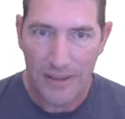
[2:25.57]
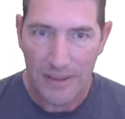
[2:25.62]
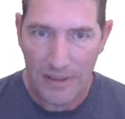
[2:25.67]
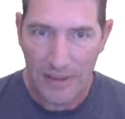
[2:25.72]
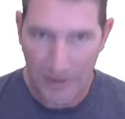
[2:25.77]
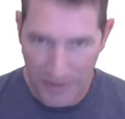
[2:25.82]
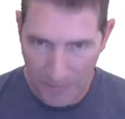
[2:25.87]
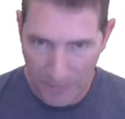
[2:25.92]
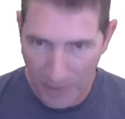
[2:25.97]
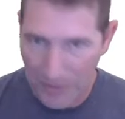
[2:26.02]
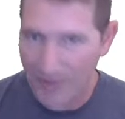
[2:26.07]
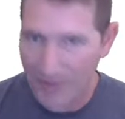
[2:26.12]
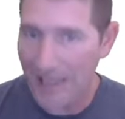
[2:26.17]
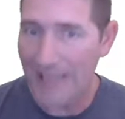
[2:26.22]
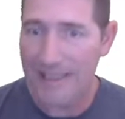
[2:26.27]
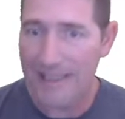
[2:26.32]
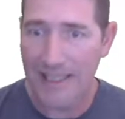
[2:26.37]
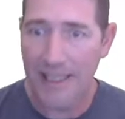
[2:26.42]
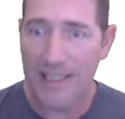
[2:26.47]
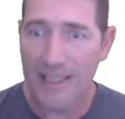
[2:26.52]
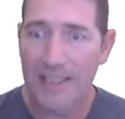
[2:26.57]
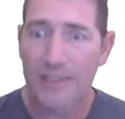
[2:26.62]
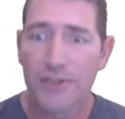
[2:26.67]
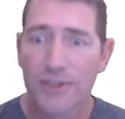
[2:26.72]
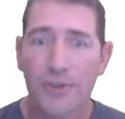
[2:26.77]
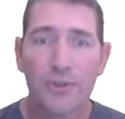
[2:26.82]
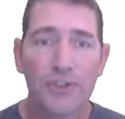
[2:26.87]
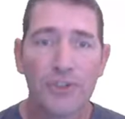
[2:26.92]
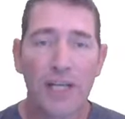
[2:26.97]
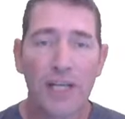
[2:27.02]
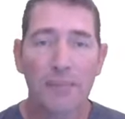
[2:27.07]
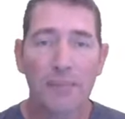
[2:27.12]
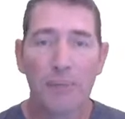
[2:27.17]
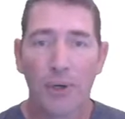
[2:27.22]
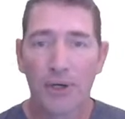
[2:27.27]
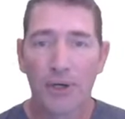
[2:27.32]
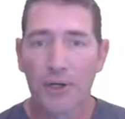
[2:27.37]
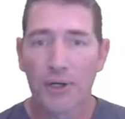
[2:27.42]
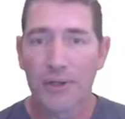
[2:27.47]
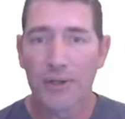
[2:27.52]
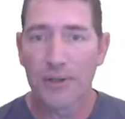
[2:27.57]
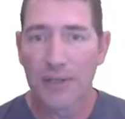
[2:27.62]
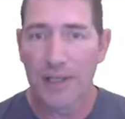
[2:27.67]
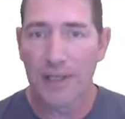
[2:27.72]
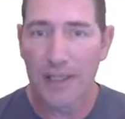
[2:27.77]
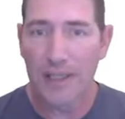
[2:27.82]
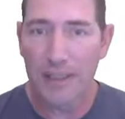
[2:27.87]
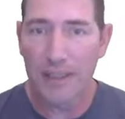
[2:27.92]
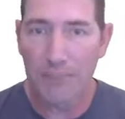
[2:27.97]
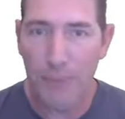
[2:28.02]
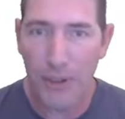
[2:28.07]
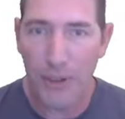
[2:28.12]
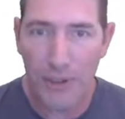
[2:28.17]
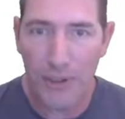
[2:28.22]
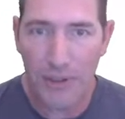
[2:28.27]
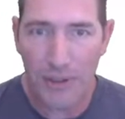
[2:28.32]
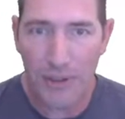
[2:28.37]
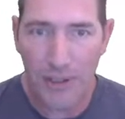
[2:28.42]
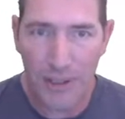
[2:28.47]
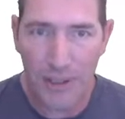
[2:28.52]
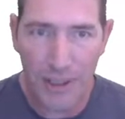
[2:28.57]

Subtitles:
There's some other guys I like in this too. Jake Berger. I like Berger.